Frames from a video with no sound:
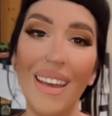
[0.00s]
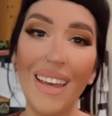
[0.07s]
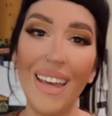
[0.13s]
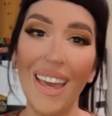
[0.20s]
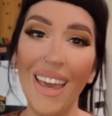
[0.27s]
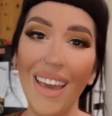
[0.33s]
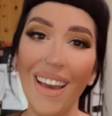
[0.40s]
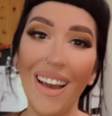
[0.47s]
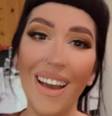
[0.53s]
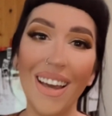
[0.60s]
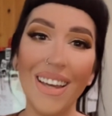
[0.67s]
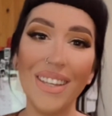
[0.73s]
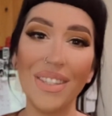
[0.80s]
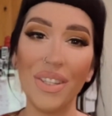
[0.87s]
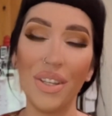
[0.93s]
Hey
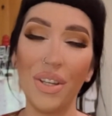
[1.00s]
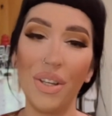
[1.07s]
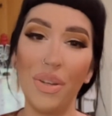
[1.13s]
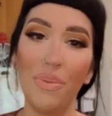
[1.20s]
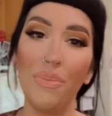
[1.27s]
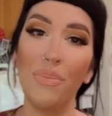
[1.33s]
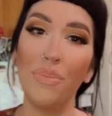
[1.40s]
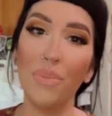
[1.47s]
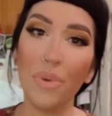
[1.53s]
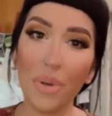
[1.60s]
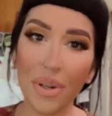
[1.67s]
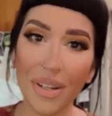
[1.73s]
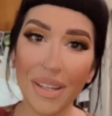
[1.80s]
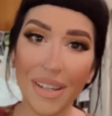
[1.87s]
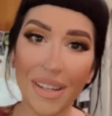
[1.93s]
guys, good
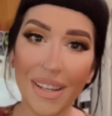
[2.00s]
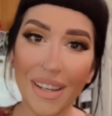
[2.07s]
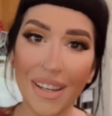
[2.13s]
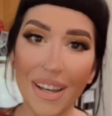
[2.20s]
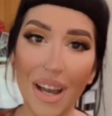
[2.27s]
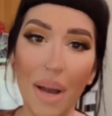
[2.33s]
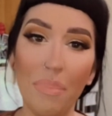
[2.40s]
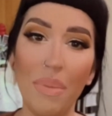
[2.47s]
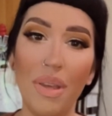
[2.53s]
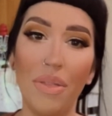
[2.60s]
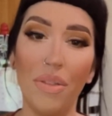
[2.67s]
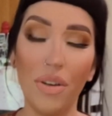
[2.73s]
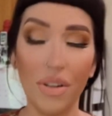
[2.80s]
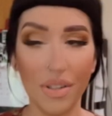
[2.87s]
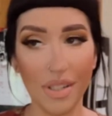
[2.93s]
morning. Happy
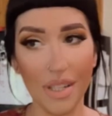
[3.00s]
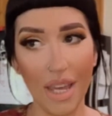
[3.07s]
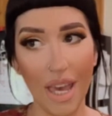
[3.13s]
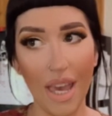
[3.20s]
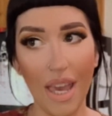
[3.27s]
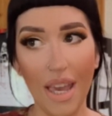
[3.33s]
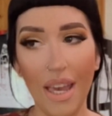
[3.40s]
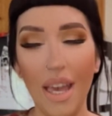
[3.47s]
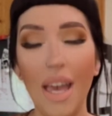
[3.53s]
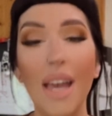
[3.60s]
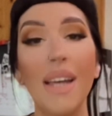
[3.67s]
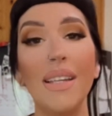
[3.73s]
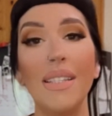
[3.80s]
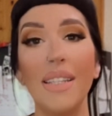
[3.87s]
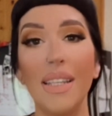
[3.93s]
Thursday.
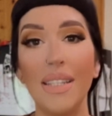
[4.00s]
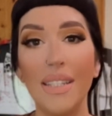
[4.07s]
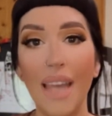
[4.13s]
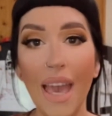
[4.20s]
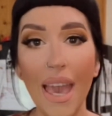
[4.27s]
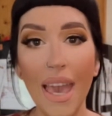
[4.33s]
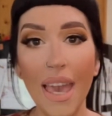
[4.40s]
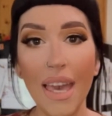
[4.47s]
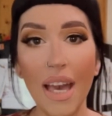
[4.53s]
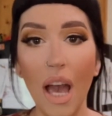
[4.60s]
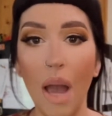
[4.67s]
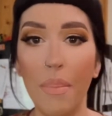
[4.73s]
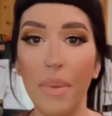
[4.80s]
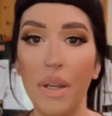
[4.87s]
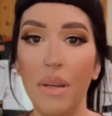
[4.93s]
Today
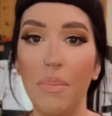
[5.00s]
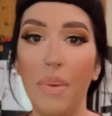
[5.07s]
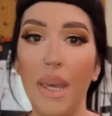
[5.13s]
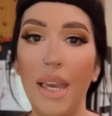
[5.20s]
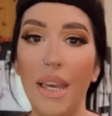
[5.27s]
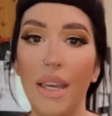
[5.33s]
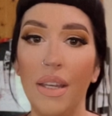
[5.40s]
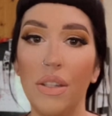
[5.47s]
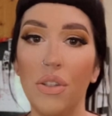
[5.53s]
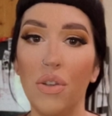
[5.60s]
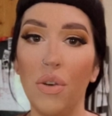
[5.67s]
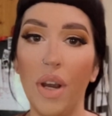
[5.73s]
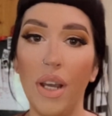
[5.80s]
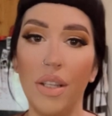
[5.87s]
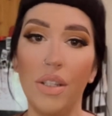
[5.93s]
I'm going to be
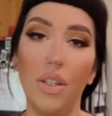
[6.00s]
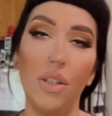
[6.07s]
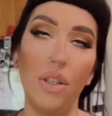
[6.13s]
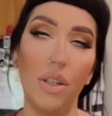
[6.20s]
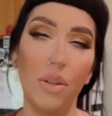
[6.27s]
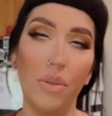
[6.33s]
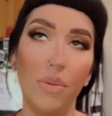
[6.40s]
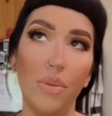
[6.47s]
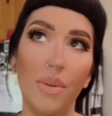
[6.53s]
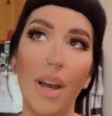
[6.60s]
trying to do